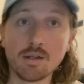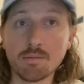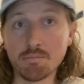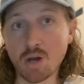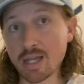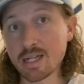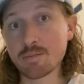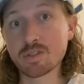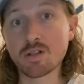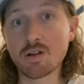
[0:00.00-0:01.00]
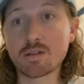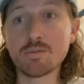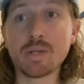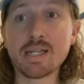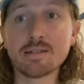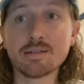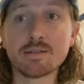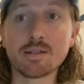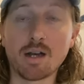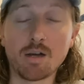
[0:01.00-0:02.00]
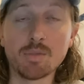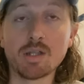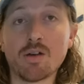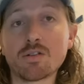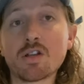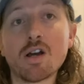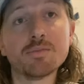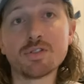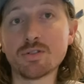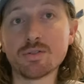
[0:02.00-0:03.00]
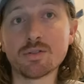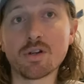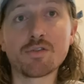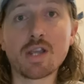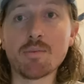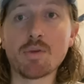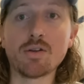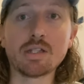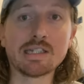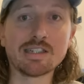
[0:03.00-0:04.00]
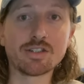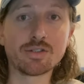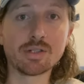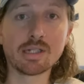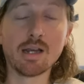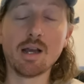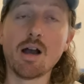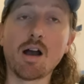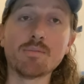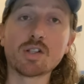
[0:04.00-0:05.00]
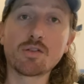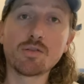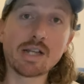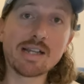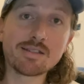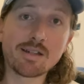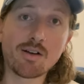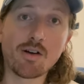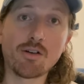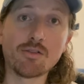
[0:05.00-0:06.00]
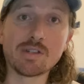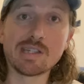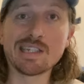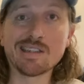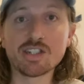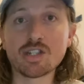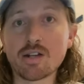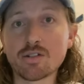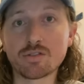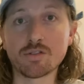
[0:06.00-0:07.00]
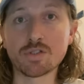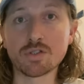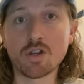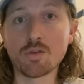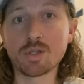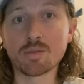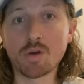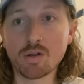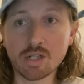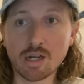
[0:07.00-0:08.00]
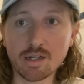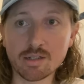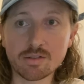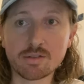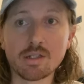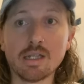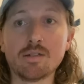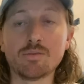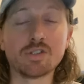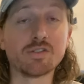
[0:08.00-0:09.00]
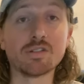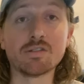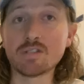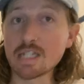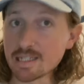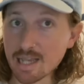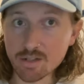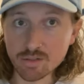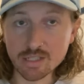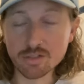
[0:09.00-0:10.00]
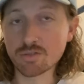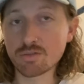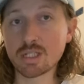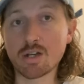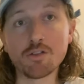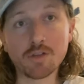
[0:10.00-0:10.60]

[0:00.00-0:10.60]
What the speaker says: my name is Lachlan Peters. I'm a long-time student of Cambodian history. I'm the creator of In the Shadows of Utopia podcast, which is a detailed history of